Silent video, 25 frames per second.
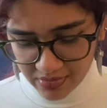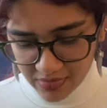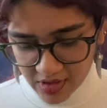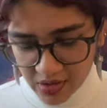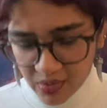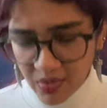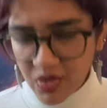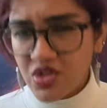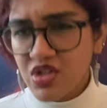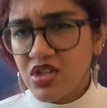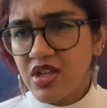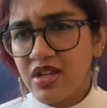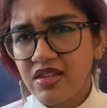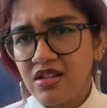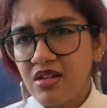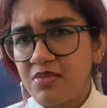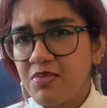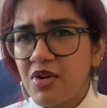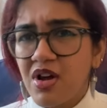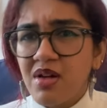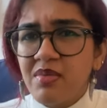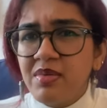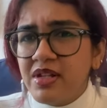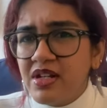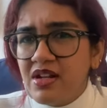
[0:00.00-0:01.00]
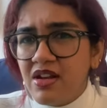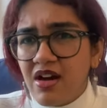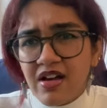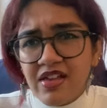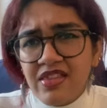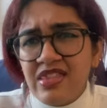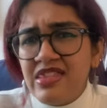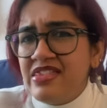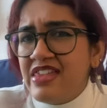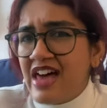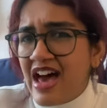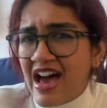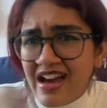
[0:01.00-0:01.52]
which like they're probably
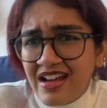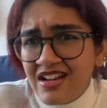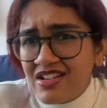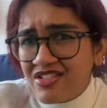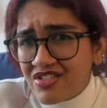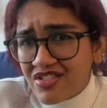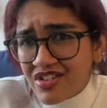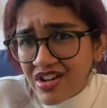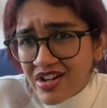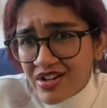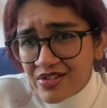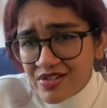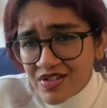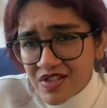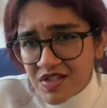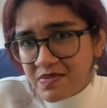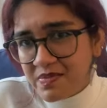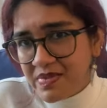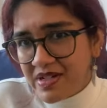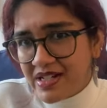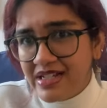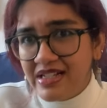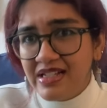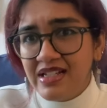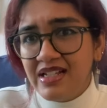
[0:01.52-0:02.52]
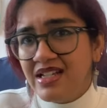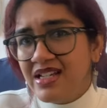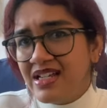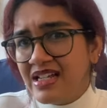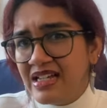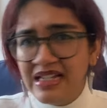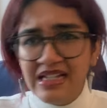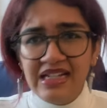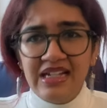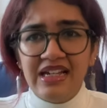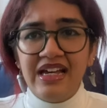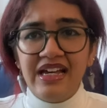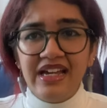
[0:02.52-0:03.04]
not that gross, but
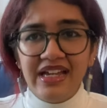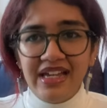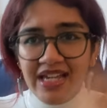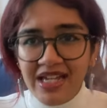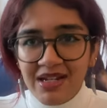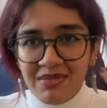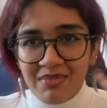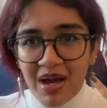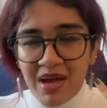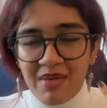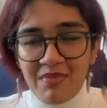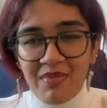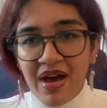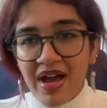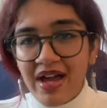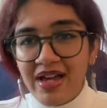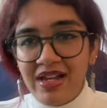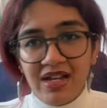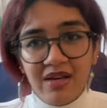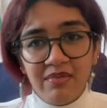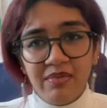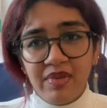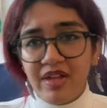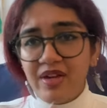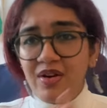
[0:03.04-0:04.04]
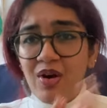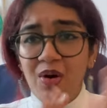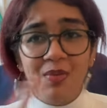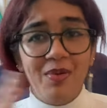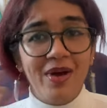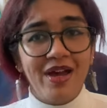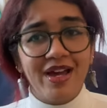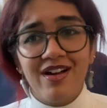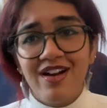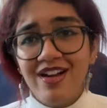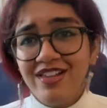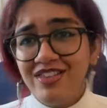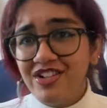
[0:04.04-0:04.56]
in my mind I'm like, oh my
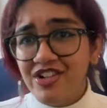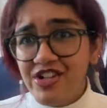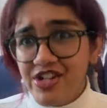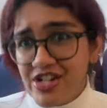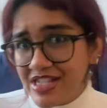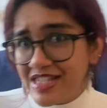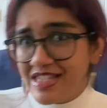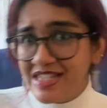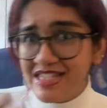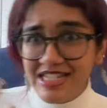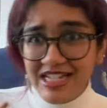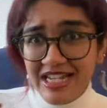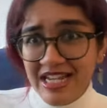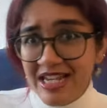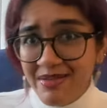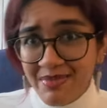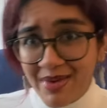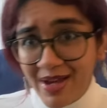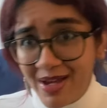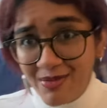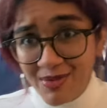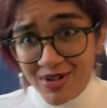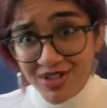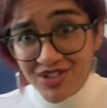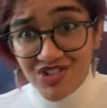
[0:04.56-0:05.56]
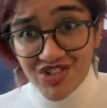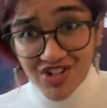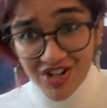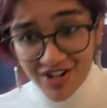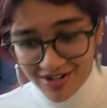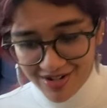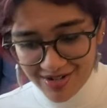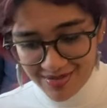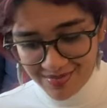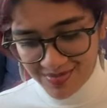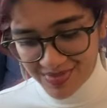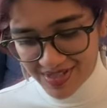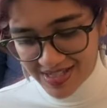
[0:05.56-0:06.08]
god, they're just teeming with
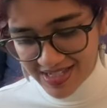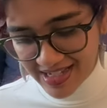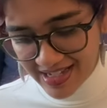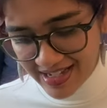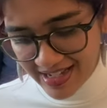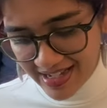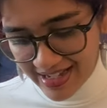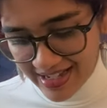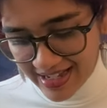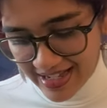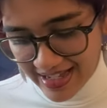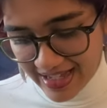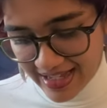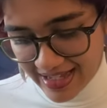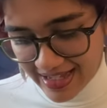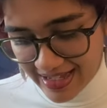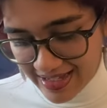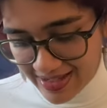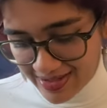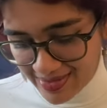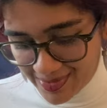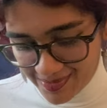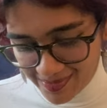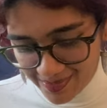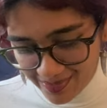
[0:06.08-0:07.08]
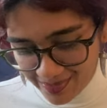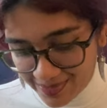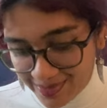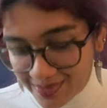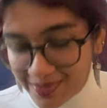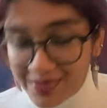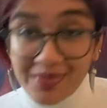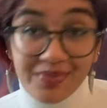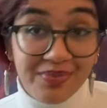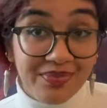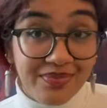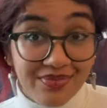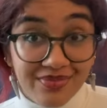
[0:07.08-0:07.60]
germs.
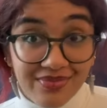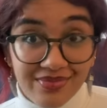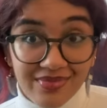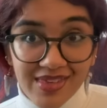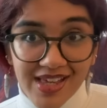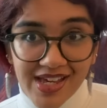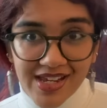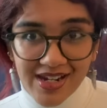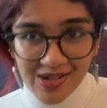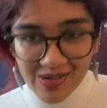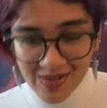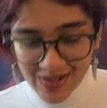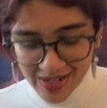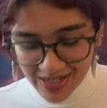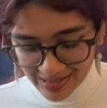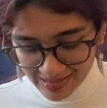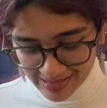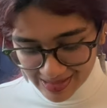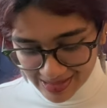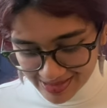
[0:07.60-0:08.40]
Anyway,